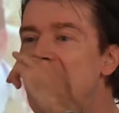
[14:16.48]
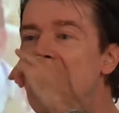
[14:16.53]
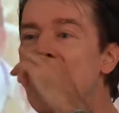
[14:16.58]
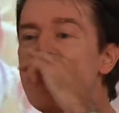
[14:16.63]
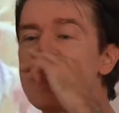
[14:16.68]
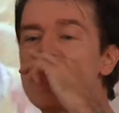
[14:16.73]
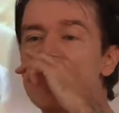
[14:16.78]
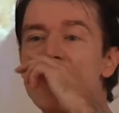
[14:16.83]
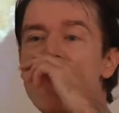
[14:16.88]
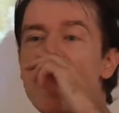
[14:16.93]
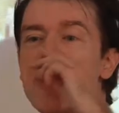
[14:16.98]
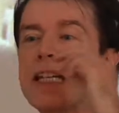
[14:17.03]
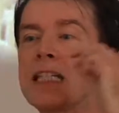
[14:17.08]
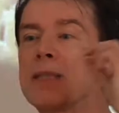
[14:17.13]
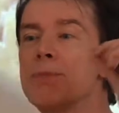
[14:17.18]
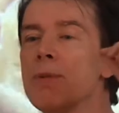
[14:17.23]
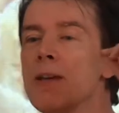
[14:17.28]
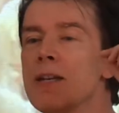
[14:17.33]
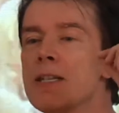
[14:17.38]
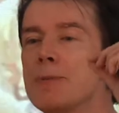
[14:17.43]
And it's a very
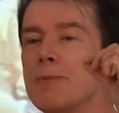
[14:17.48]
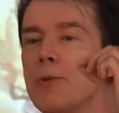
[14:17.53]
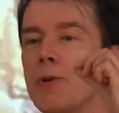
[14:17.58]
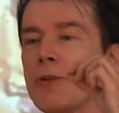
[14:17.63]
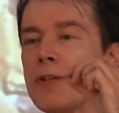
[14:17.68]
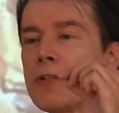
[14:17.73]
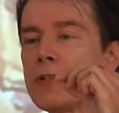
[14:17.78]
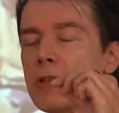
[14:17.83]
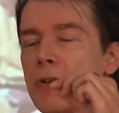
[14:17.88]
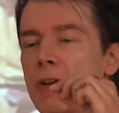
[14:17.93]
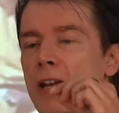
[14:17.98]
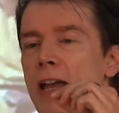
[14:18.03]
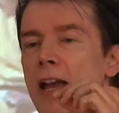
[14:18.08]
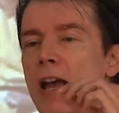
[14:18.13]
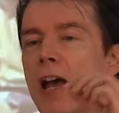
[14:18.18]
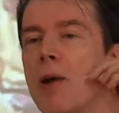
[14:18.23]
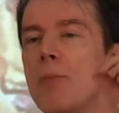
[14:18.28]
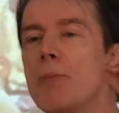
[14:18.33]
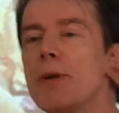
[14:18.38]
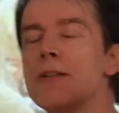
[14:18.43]
spooky story,
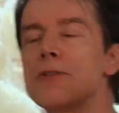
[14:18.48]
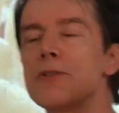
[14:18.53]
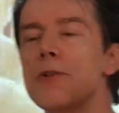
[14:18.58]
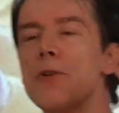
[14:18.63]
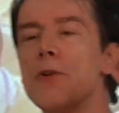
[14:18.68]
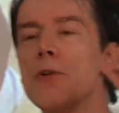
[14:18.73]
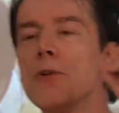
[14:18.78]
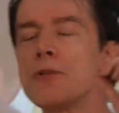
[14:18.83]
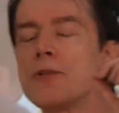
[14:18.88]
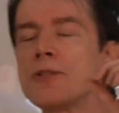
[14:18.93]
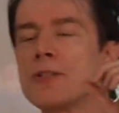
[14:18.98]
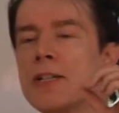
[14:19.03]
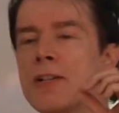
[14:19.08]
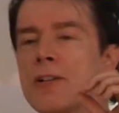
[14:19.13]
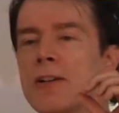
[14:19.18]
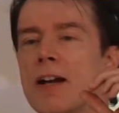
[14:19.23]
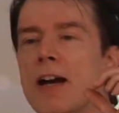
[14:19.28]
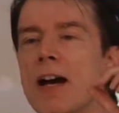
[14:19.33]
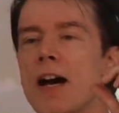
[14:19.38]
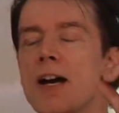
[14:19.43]
but it's
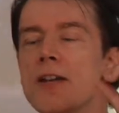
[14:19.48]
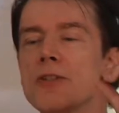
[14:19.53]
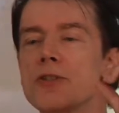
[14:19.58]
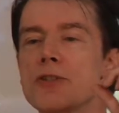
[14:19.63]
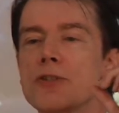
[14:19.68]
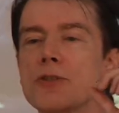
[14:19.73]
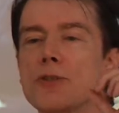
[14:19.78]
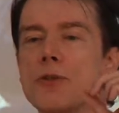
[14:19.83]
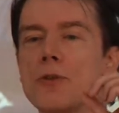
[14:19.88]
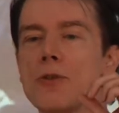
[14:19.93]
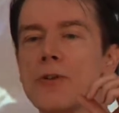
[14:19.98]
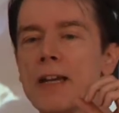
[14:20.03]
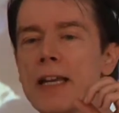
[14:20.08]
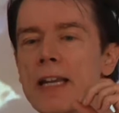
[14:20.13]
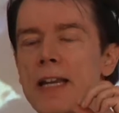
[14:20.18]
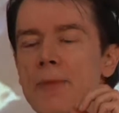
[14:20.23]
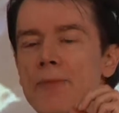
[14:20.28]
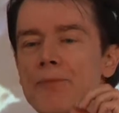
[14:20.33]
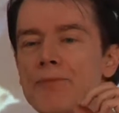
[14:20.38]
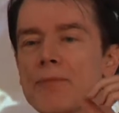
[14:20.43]
also a
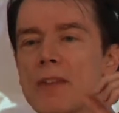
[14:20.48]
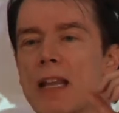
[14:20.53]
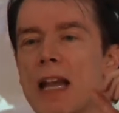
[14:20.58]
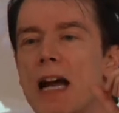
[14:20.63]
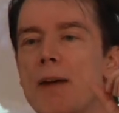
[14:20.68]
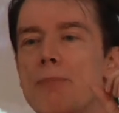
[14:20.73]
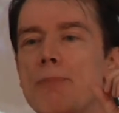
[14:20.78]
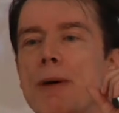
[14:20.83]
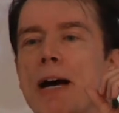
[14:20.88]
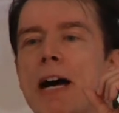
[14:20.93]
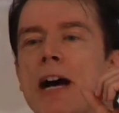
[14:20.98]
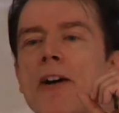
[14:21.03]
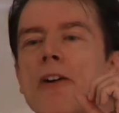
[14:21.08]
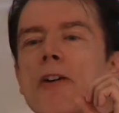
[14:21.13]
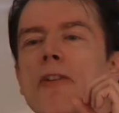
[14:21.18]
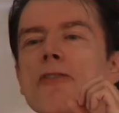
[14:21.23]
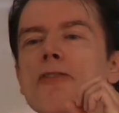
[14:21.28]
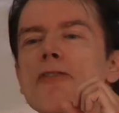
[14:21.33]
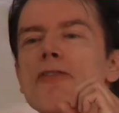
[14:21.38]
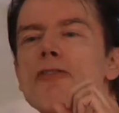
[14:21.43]
story about
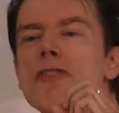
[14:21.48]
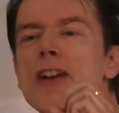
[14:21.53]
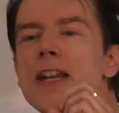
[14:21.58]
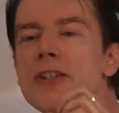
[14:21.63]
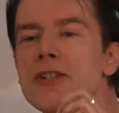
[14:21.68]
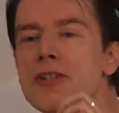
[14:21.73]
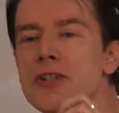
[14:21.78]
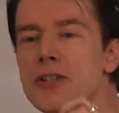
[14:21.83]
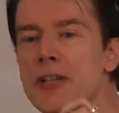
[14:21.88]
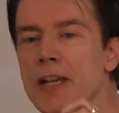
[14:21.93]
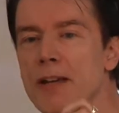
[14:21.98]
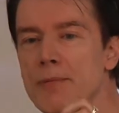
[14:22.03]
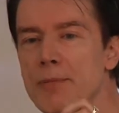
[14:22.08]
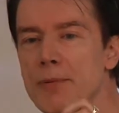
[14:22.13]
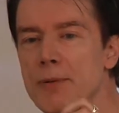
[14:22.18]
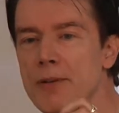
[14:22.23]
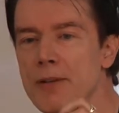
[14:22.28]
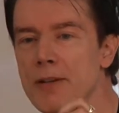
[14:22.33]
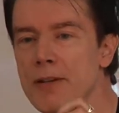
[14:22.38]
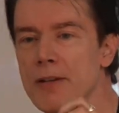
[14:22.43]
friendship.
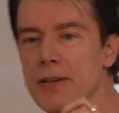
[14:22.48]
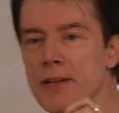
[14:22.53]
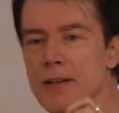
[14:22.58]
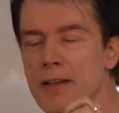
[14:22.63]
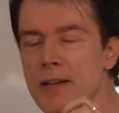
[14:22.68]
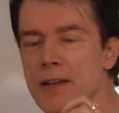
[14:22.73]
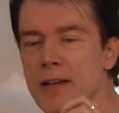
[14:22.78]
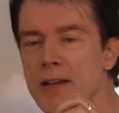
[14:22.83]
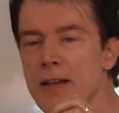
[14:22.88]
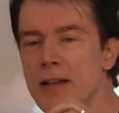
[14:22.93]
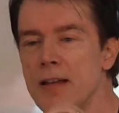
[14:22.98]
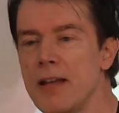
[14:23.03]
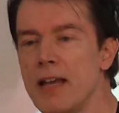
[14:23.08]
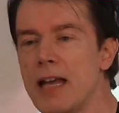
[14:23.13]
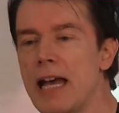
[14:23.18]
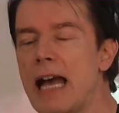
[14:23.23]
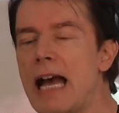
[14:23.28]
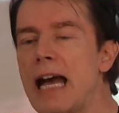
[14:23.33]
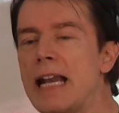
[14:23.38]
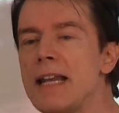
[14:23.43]

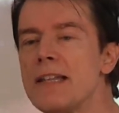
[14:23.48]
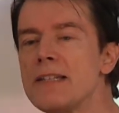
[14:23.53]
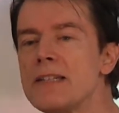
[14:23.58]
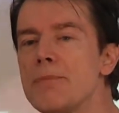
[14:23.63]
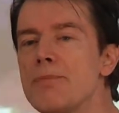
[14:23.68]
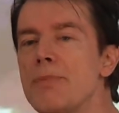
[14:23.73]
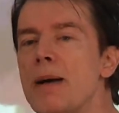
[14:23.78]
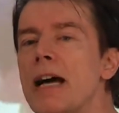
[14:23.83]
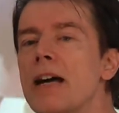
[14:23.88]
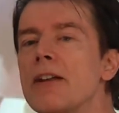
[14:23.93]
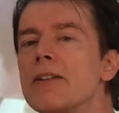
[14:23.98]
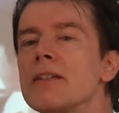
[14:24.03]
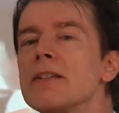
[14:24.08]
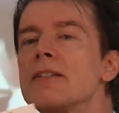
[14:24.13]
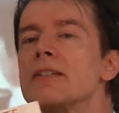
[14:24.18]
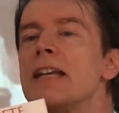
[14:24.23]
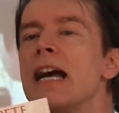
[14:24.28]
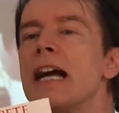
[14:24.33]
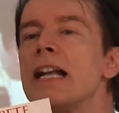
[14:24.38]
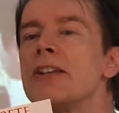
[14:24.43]
And it's
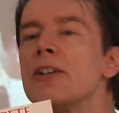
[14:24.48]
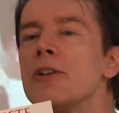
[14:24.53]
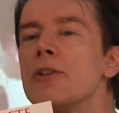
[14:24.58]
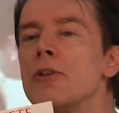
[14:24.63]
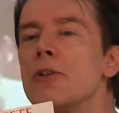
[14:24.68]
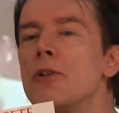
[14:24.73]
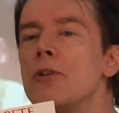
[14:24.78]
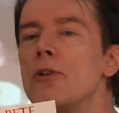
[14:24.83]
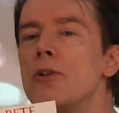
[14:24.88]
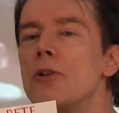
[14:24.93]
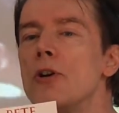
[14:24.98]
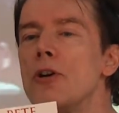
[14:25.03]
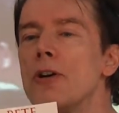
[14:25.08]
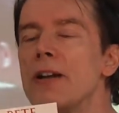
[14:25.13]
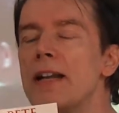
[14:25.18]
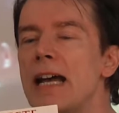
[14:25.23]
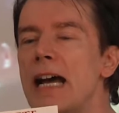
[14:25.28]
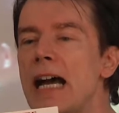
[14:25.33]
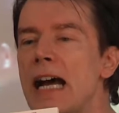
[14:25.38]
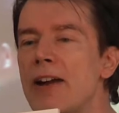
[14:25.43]
about Daniel, Laura,
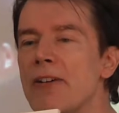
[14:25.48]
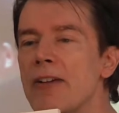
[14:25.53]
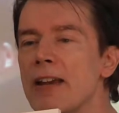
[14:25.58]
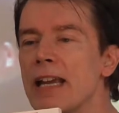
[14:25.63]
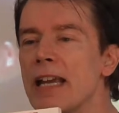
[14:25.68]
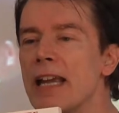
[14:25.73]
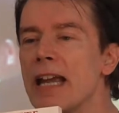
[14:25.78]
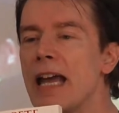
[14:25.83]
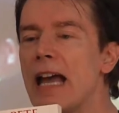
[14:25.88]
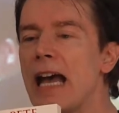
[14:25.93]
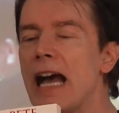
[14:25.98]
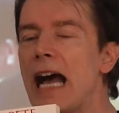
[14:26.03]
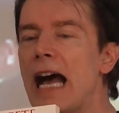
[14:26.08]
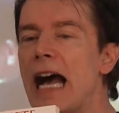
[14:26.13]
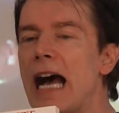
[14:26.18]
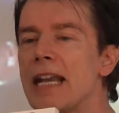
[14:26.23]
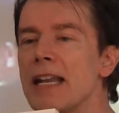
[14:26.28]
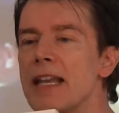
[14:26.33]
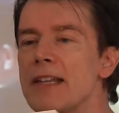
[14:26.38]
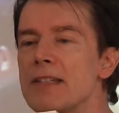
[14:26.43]
and Harry,
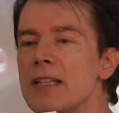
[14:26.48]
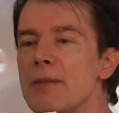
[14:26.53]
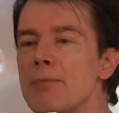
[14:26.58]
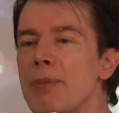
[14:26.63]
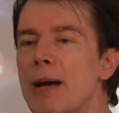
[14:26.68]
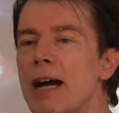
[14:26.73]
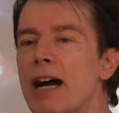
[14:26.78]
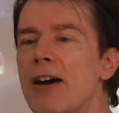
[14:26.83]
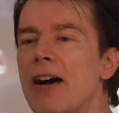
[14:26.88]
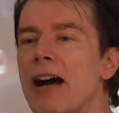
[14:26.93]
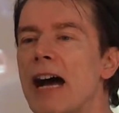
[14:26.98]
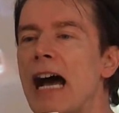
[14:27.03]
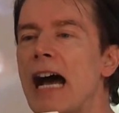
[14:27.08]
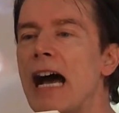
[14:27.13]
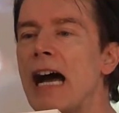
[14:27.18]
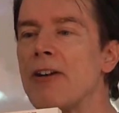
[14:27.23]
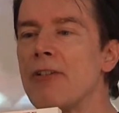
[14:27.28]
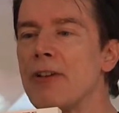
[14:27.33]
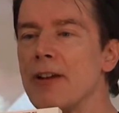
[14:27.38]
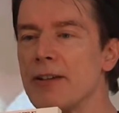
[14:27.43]
and it's about
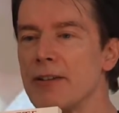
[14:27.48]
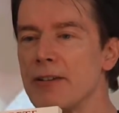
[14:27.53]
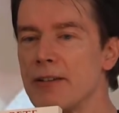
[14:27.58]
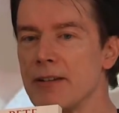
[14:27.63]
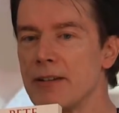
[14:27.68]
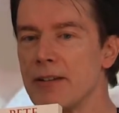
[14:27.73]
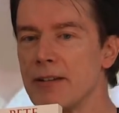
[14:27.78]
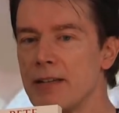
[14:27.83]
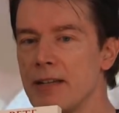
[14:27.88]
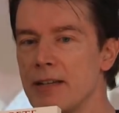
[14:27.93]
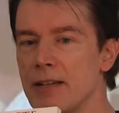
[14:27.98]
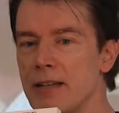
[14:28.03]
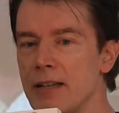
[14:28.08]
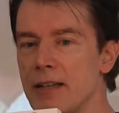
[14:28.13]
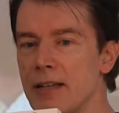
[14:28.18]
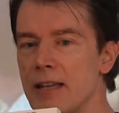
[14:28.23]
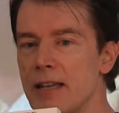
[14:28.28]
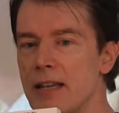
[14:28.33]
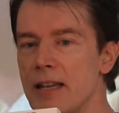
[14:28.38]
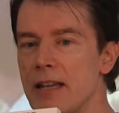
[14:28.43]
Aaron.
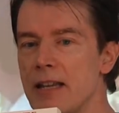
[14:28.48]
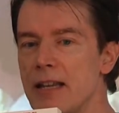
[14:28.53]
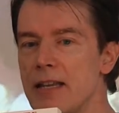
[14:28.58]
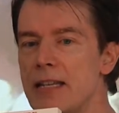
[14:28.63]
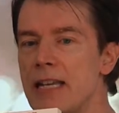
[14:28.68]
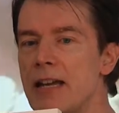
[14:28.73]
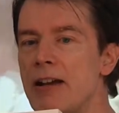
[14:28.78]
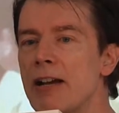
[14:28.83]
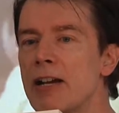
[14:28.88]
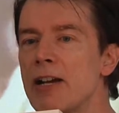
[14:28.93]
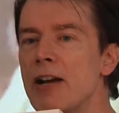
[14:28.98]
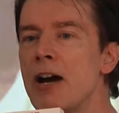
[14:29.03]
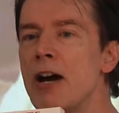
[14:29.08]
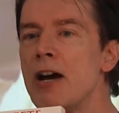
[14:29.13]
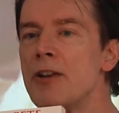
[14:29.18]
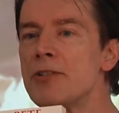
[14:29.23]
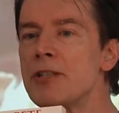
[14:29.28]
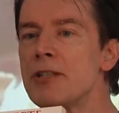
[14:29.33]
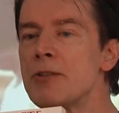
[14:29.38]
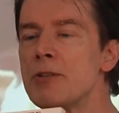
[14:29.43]
Now, I'm going to
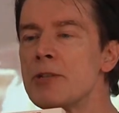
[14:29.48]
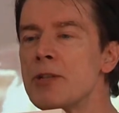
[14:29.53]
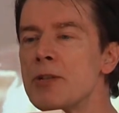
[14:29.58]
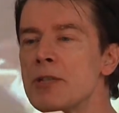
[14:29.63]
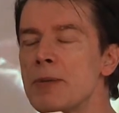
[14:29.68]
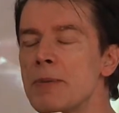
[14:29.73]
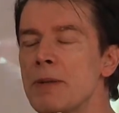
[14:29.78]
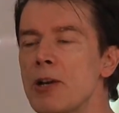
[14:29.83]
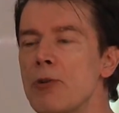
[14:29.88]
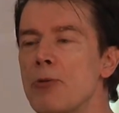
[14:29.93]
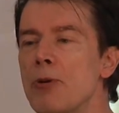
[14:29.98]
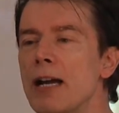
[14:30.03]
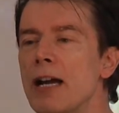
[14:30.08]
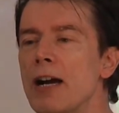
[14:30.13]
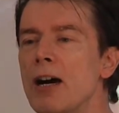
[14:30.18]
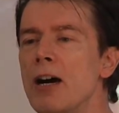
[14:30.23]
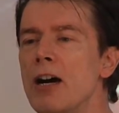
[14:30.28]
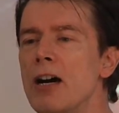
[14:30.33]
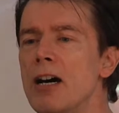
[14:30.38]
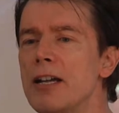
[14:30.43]
ask you to do something quite
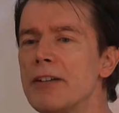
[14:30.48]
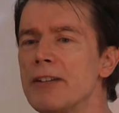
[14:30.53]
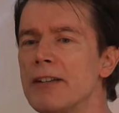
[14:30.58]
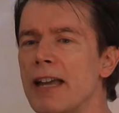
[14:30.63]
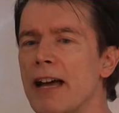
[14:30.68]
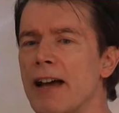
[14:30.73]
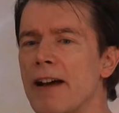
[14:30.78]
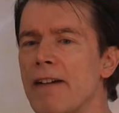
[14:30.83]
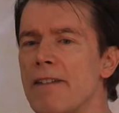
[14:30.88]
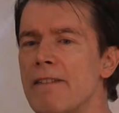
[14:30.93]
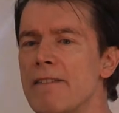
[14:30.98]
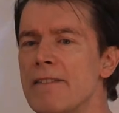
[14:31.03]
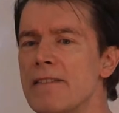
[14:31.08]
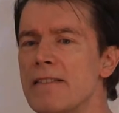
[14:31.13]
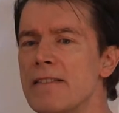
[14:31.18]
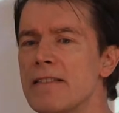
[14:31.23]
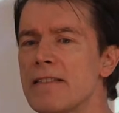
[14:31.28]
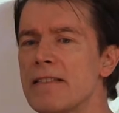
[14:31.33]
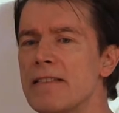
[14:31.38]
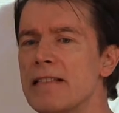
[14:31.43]
hard now,
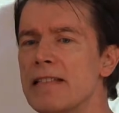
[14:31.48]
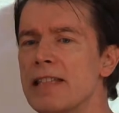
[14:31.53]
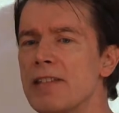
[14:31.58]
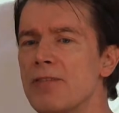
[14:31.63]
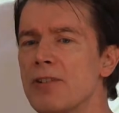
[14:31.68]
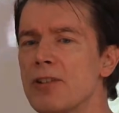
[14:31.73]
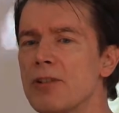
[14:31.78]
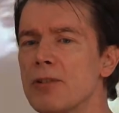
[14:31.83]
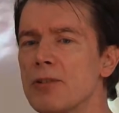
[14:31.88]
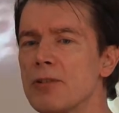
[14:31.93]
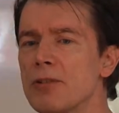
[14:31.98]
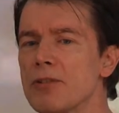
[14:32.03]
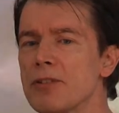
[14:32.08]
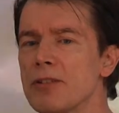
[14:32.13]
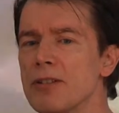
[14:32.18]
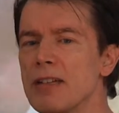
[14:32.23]
quite difficult.